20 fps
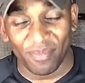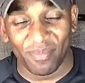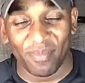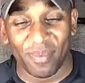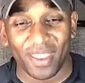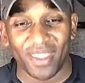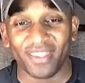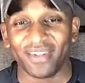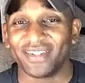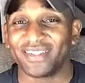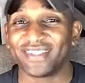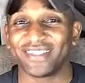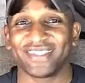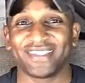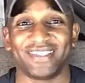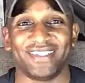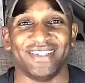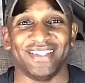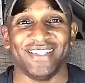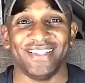man, it
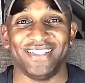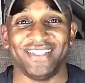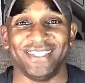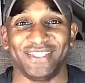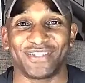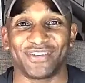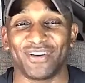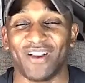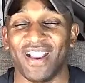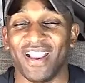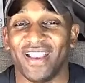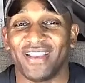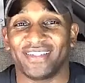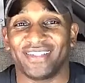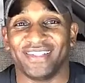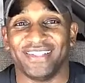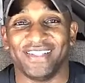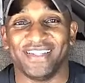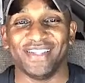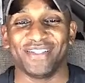just
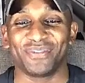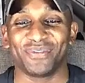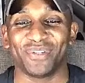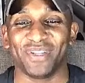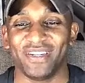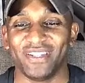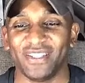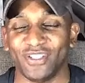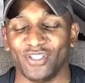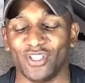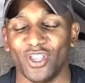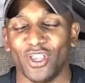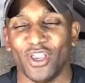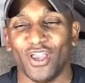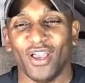crashed. It is what it is.